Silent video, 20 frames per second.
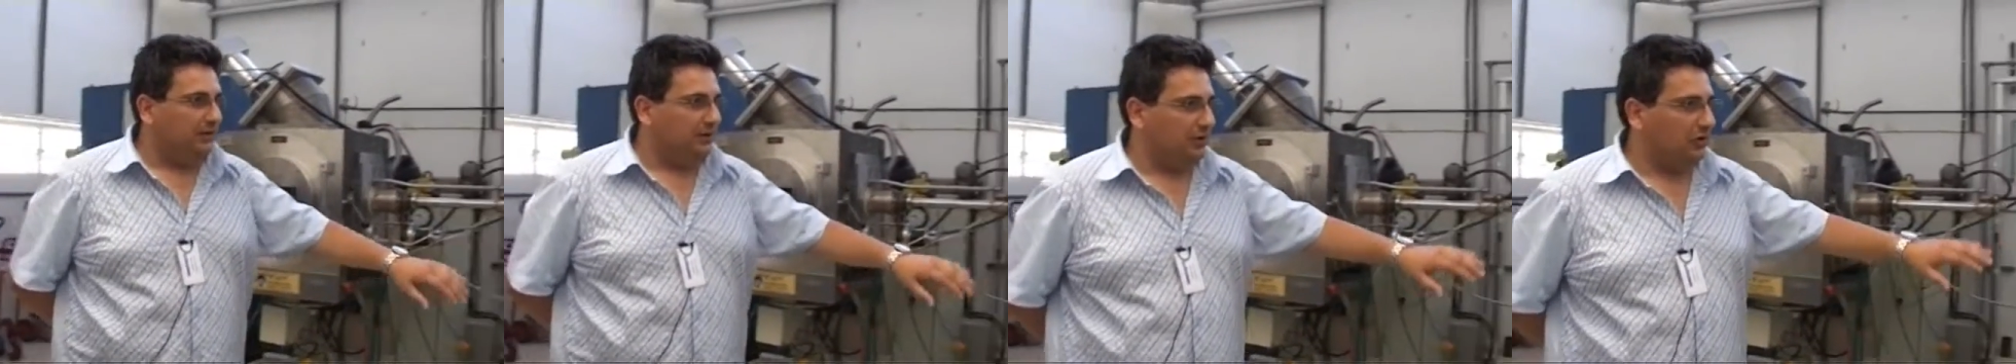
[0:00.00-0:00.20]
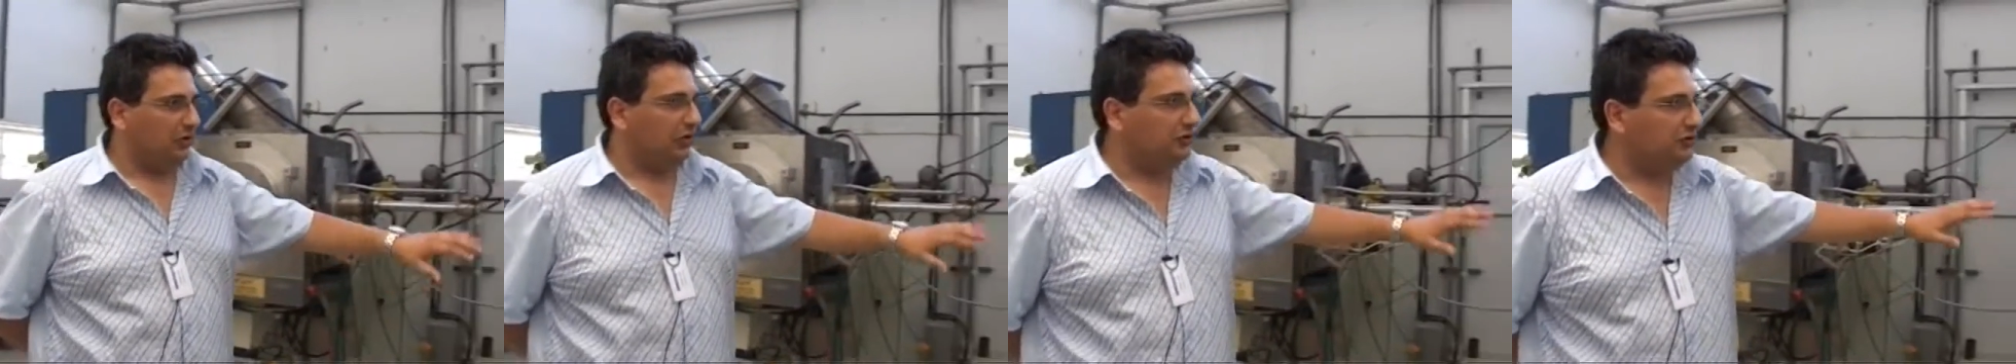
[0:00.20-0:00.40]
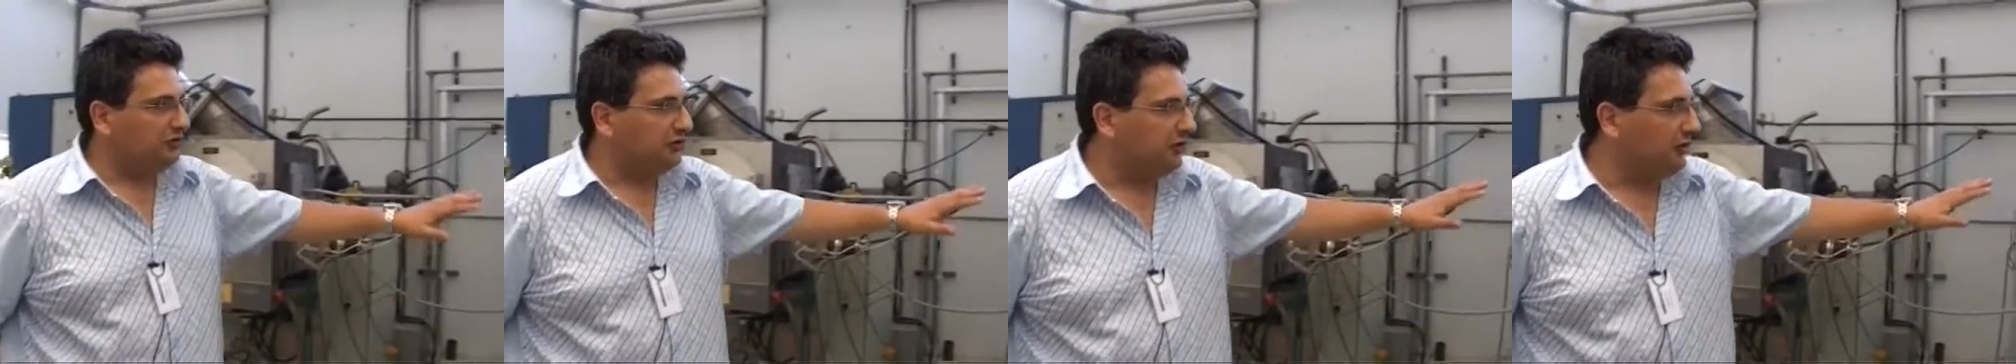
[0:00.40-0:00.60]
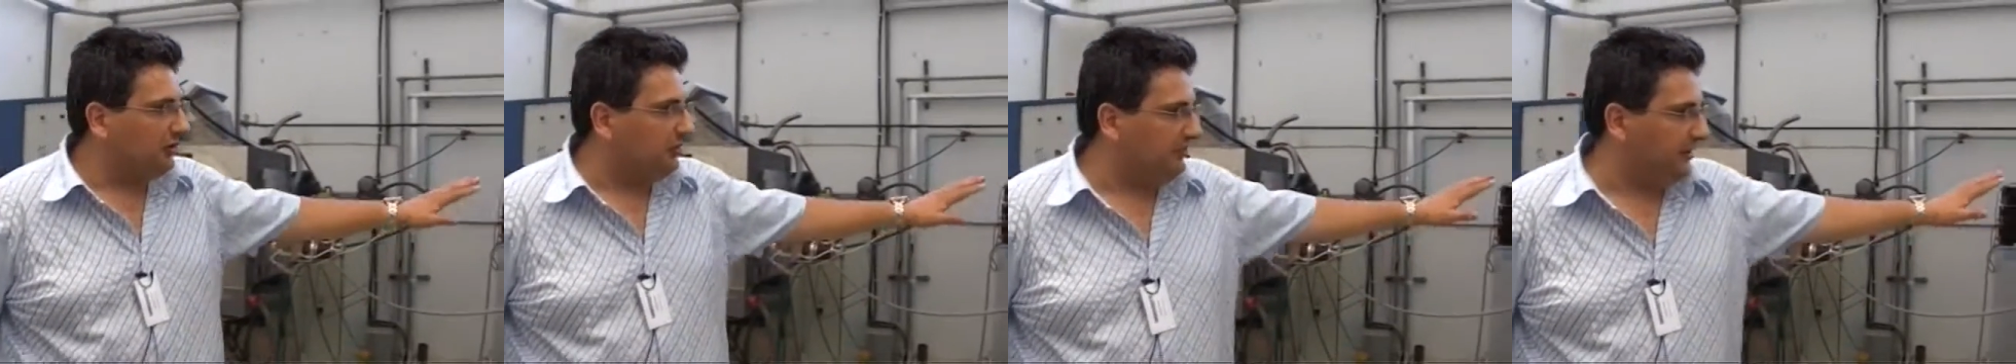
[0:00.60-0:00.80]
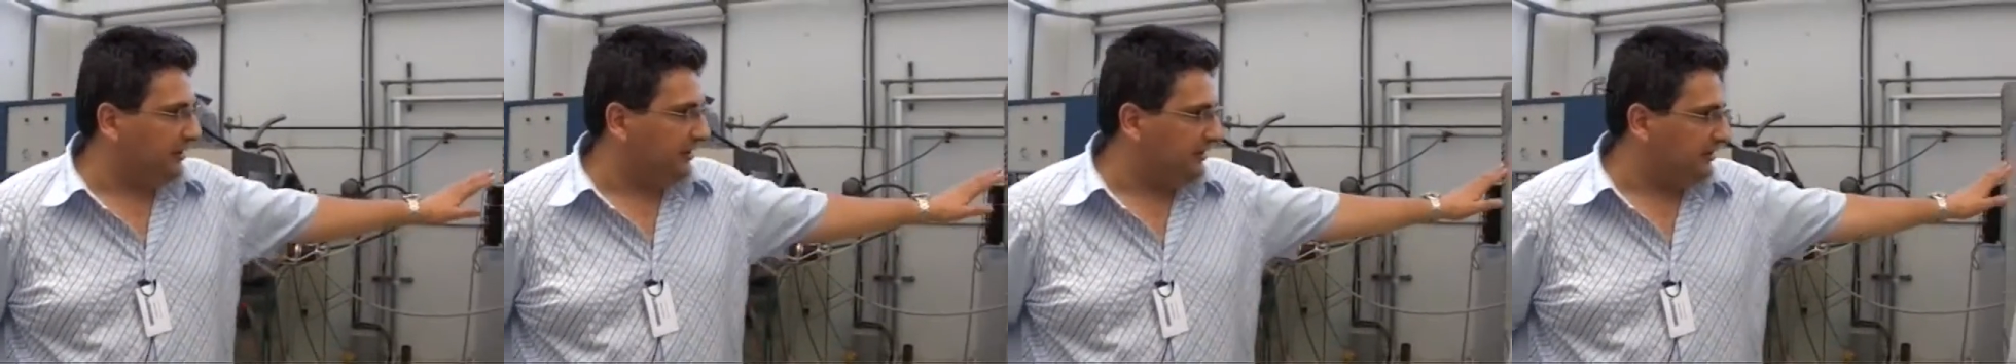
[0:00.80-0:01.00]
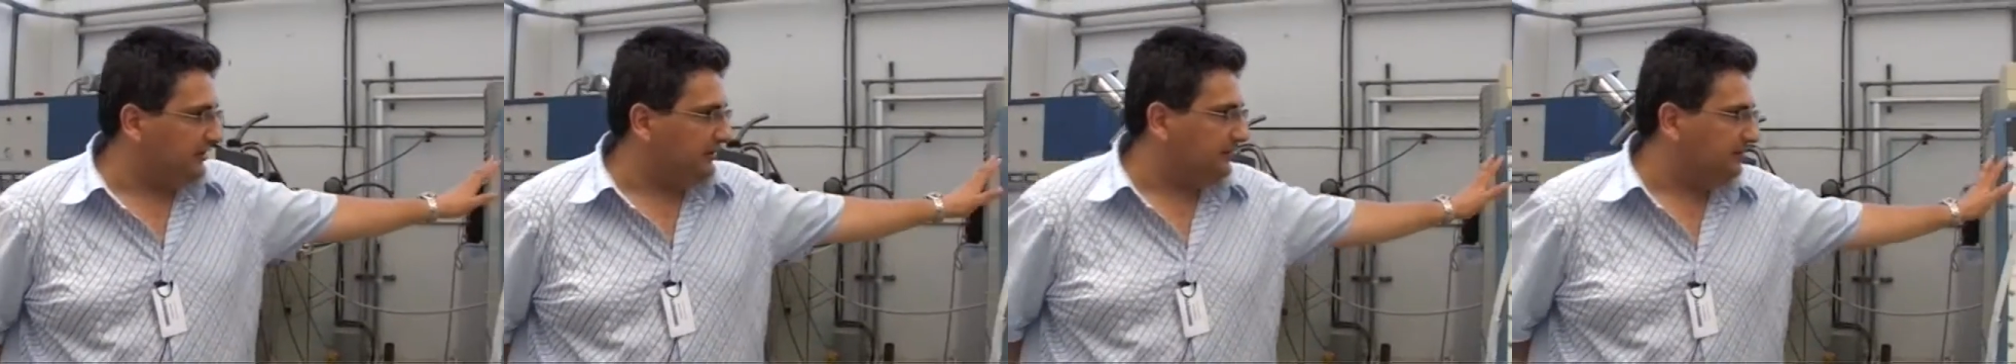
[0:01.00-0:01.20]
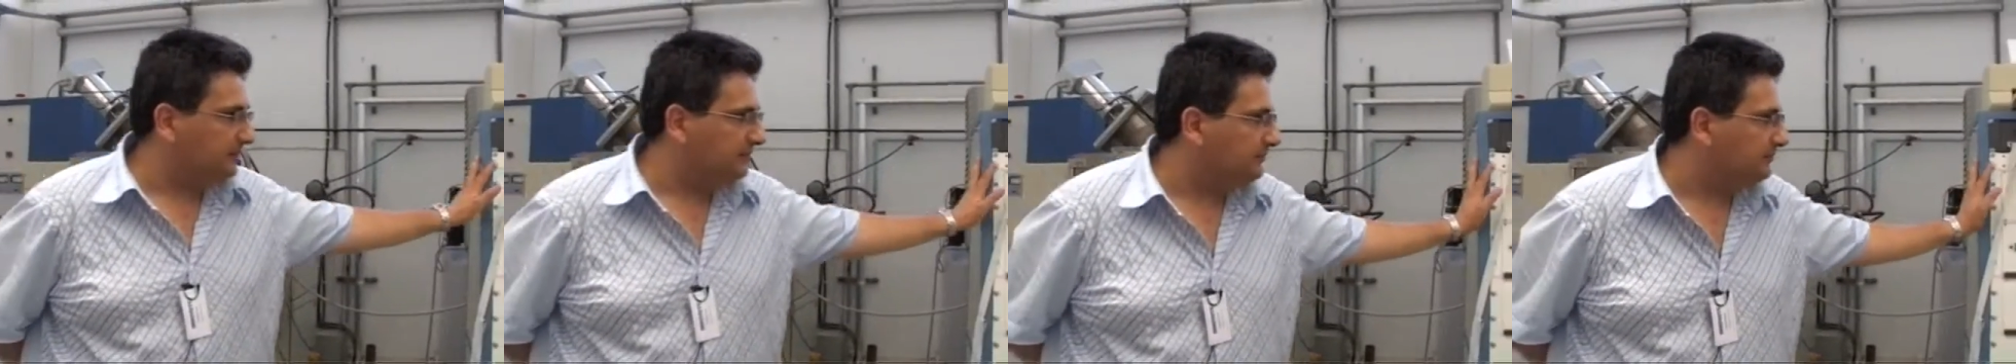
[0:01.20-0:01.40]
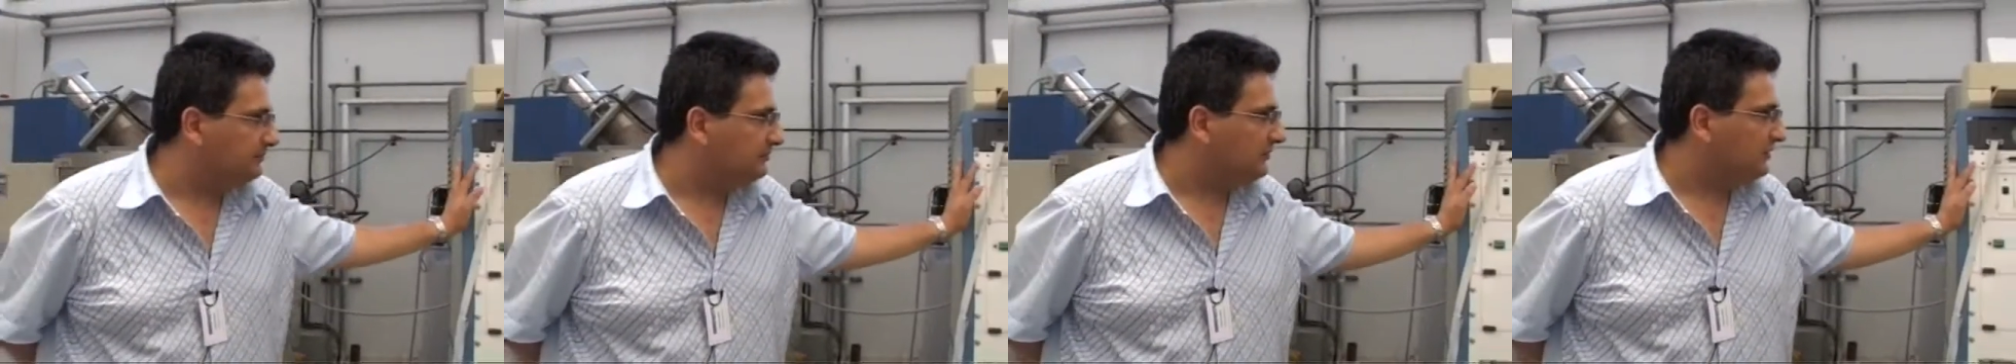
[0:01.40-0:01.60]
the control panel,
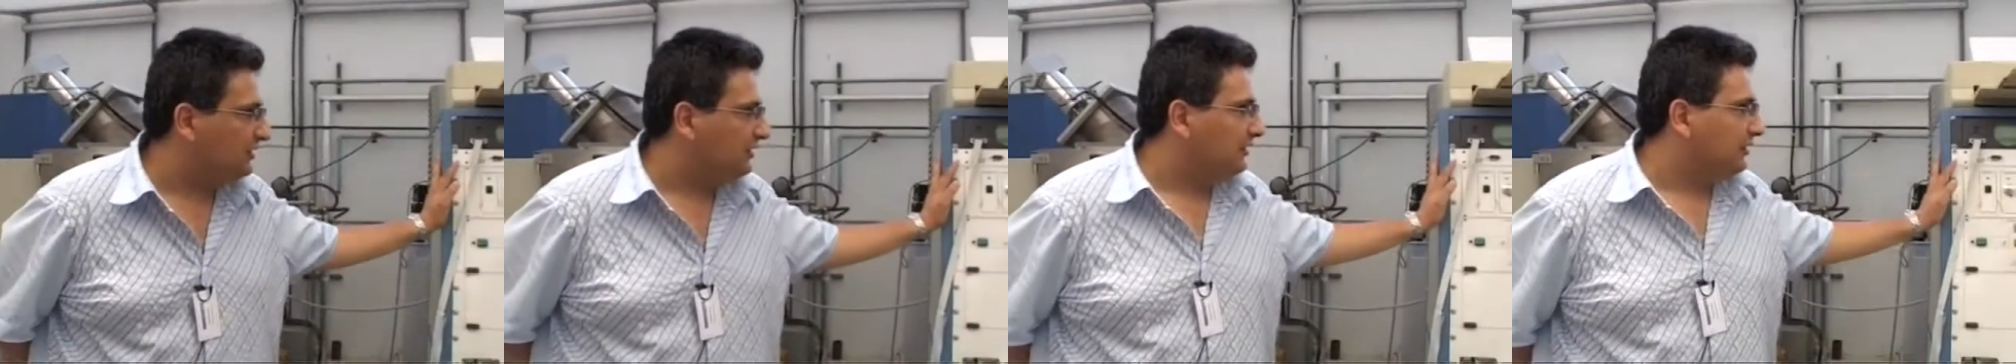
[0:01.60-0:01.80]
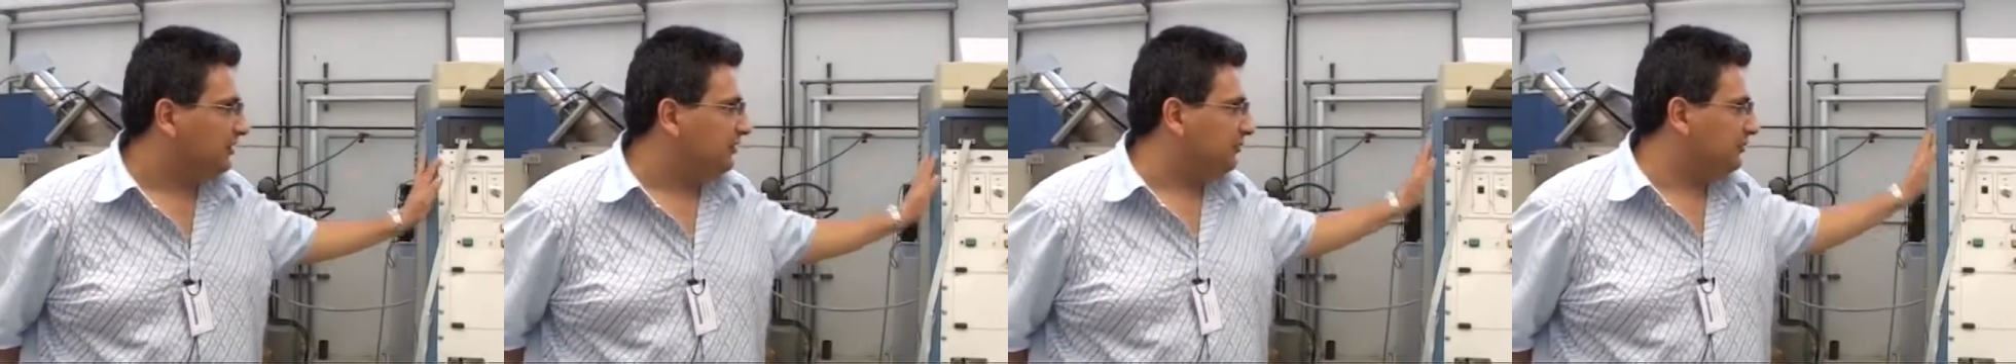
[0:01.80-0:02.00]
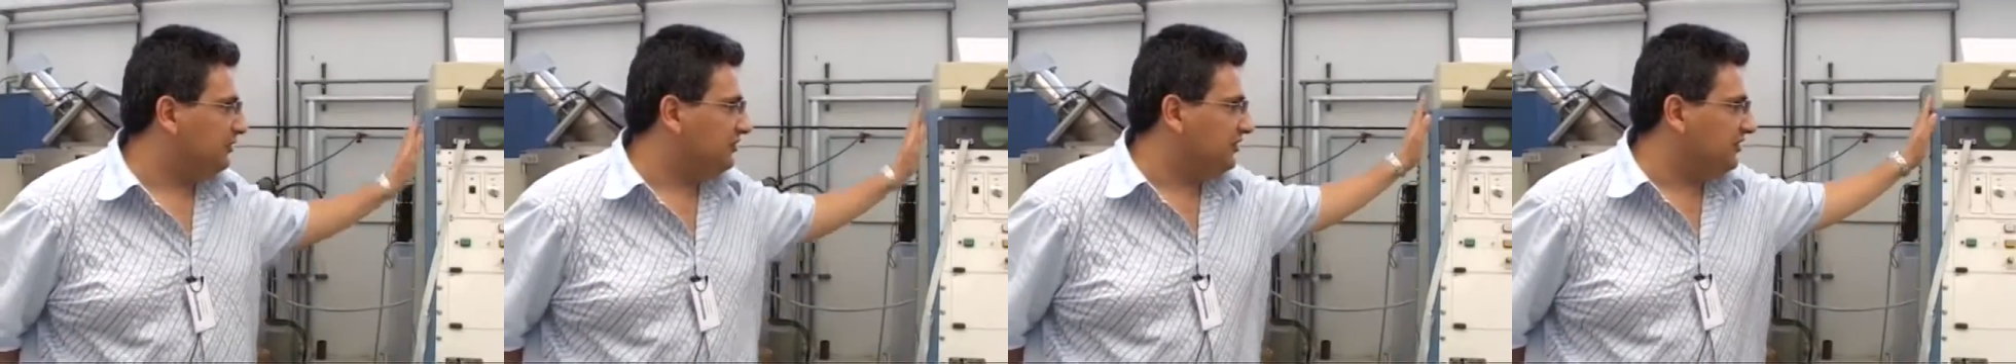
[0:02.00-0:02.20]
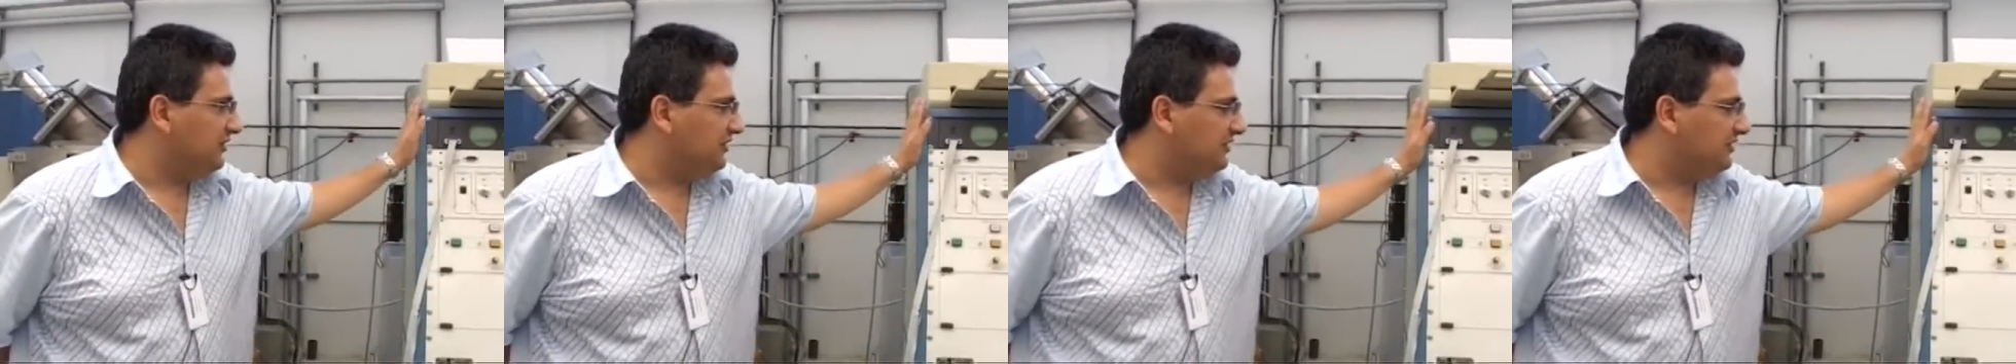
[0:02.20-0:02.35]
which